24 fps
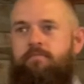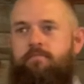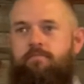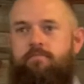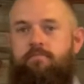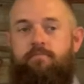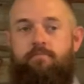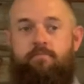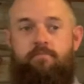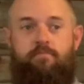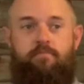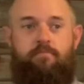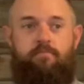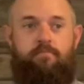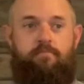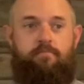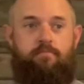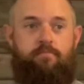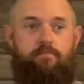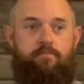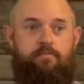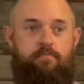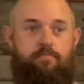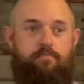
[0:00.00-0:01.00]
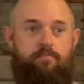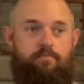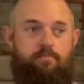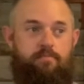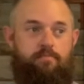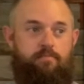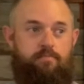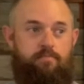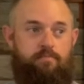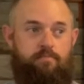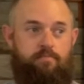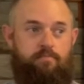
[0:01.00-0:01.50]

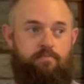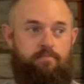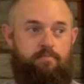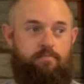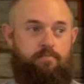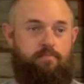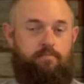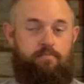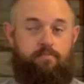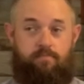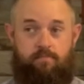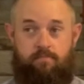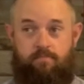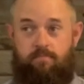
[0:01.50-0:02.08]
No one is speaking in this clip.